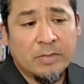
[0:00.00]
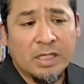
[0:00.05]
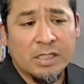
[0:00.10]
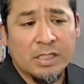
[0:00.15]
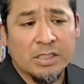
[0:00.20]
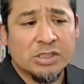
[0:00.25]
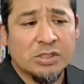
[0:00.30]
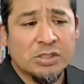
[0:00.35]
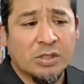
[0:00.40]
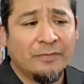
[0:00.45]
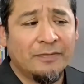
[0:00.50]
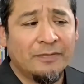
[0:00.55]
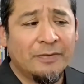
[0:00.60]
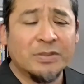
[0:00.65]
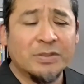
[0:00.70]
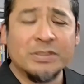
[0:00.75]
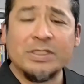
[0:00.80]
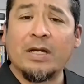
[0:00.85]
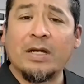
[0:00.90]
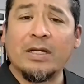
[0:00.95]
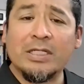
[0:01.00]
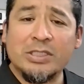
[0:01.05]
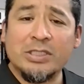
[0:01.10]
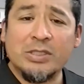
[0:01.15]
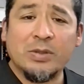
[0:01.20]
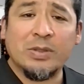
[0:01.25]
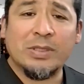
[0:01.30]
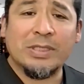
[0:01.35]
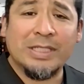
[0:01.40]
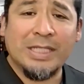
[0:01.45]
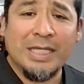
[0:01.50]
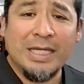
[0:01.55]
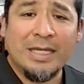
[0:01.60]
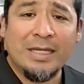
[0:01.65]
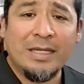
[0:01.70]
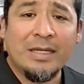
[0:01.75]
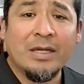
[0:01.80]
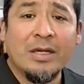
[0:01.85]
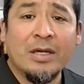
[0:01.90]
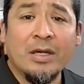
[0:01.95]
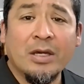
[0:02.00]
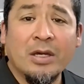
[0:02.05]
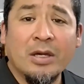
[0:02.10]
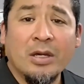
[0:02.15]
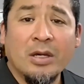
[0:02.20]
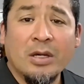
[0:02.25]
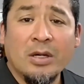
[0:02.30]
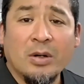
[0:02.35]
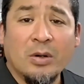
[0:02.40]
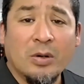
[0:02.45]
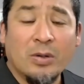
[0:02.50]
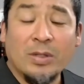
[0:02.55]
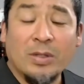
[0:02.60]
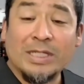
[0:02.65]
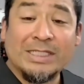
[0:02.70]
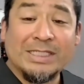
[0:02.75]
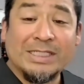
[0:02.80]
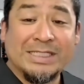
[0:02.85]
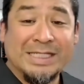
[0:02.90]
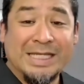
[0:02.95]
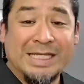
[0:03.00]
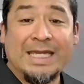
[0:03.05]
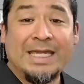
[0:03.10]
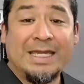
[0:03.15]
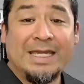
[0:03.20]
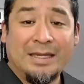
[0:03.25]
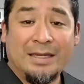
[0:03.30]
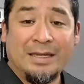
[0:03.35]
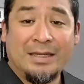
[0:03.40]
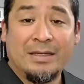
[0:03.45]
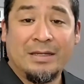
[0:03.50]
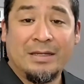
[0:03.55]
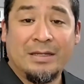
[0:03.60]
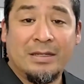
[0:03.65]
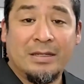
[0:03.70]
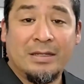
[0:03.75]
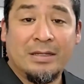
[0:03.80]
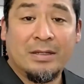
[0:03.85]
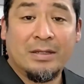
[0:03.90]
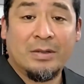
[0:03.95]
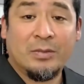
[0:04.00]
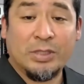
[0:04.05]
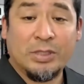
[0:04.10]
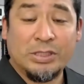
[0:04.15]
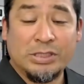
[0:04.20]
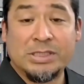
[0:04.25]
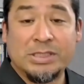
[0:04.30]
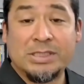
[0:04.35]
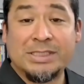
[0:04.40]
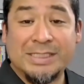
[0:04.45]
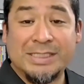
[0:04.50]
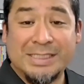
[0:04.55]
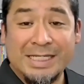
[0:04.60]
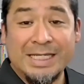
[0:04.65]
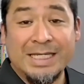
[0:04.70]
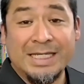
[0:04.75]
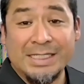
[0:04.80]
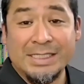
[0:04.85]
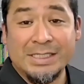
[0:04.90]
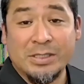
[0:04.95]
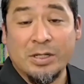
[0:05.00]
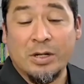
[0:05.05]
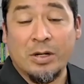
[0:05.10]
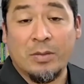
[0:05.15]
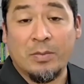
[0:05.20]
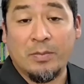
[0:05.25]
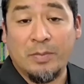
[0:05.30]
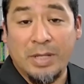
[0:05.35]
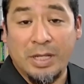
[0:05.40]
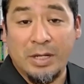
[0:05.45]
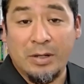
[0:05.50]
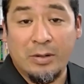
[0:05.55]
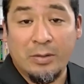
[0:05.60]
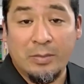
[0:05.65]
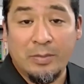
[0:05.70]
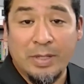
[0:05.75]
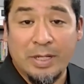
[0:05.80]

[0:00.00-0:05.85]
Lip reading: So if you're talking to a D or a C, which C's are very